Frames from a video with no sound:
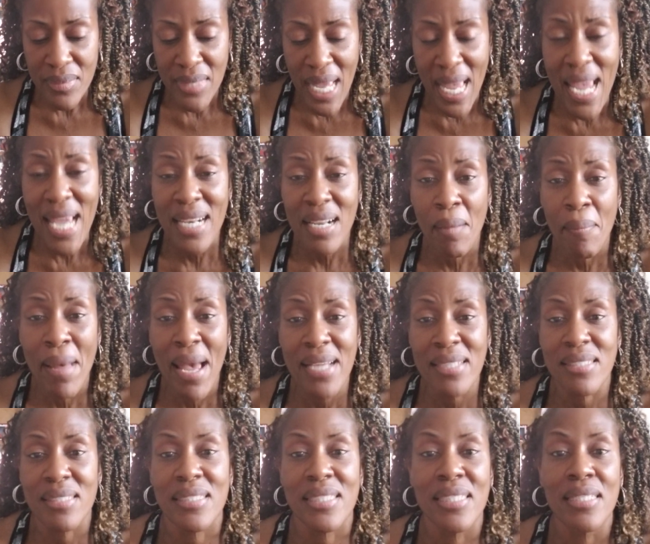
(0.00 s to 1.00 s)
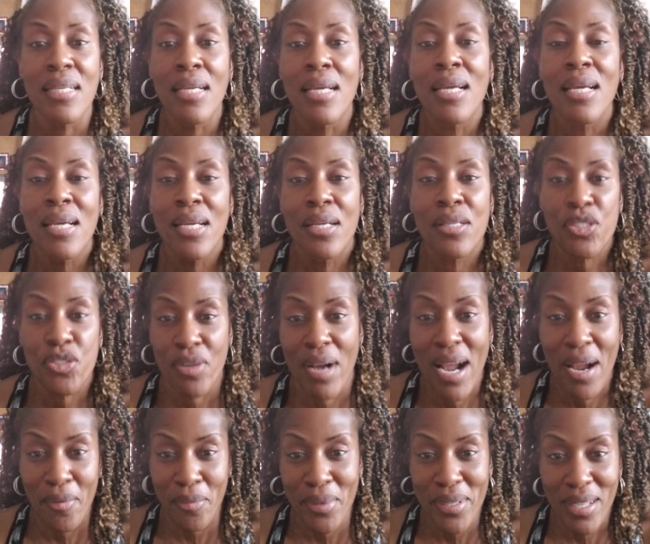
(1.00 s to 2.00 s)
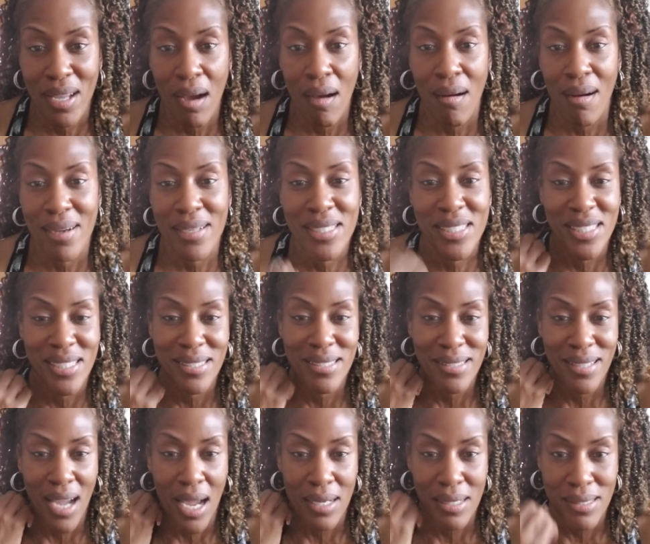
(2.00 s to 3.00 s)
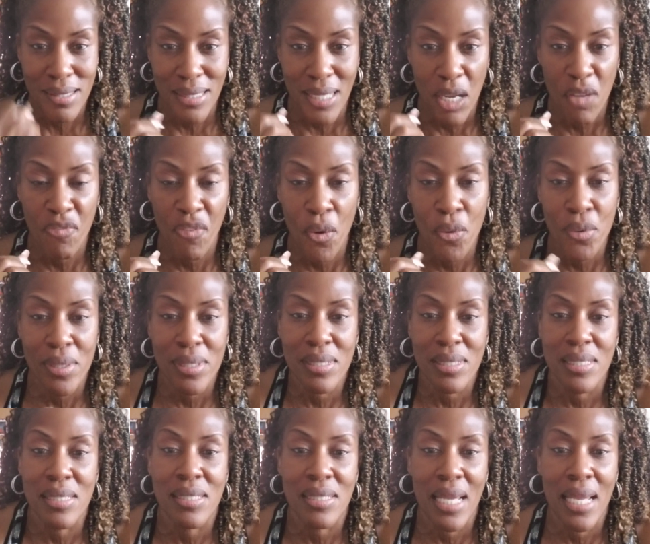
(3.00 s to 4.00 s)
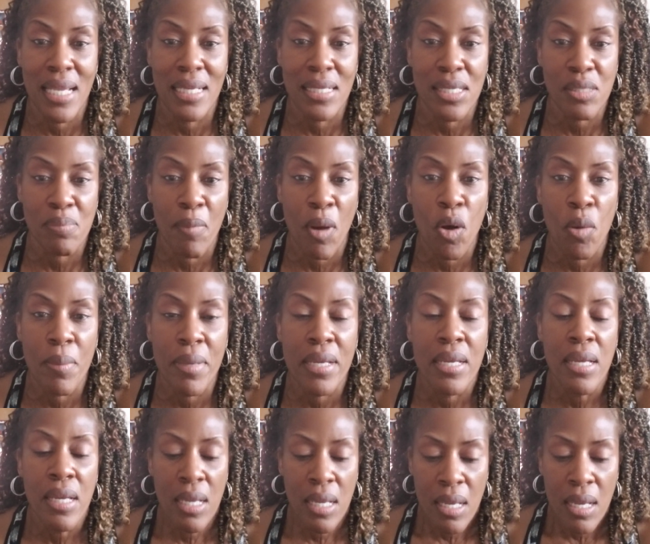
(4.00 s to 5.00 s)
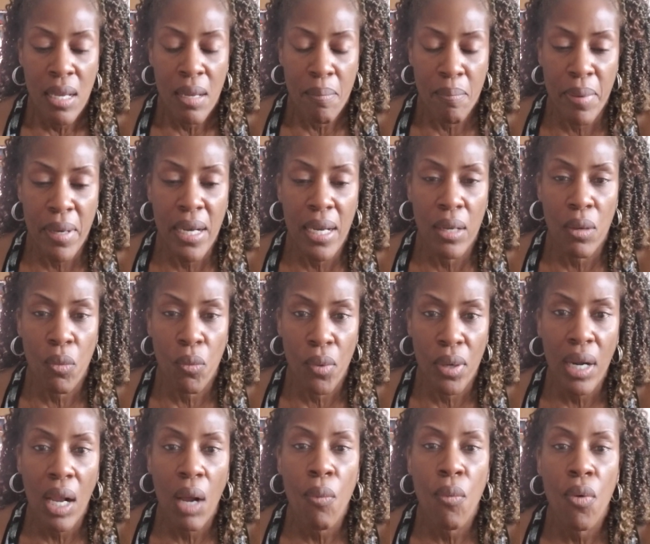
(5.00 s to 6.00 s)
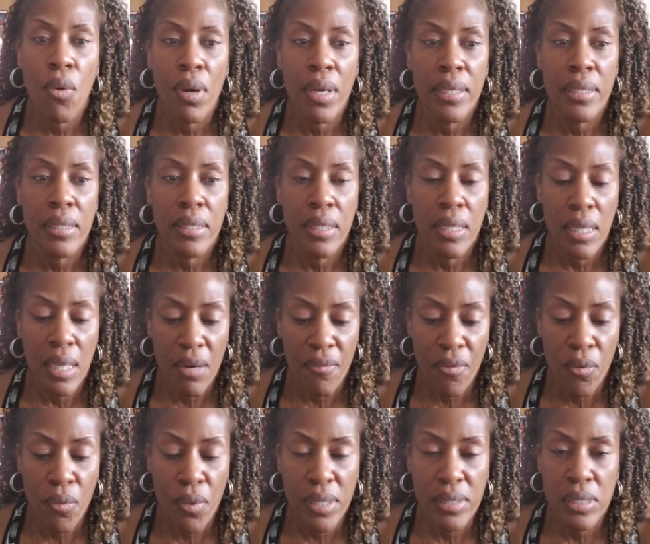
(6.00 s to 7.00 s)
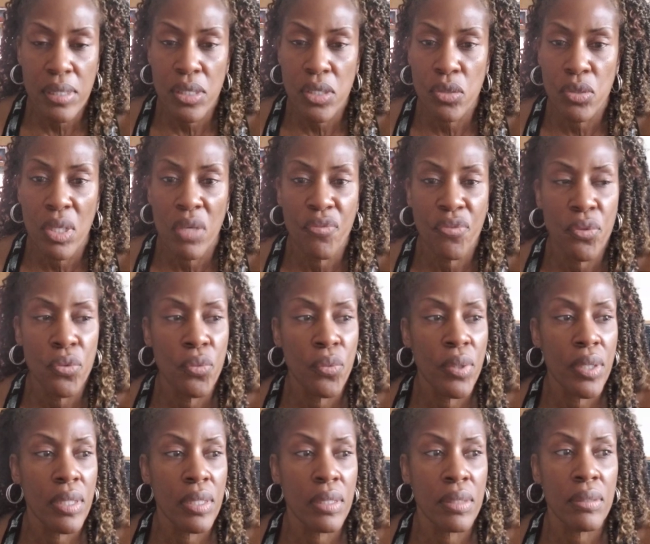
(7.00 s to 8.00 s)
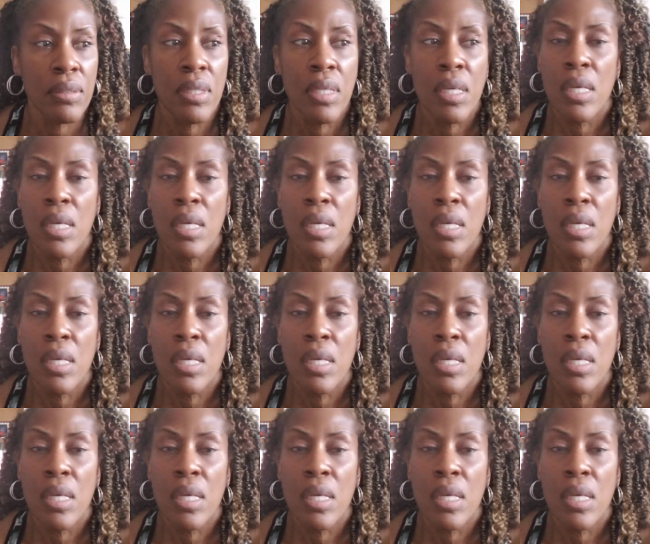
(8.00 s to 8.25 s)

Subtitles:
And I'm actually trying really hard to just kind of stay focused and stay in this moment. But what I want everyone to do, if you will,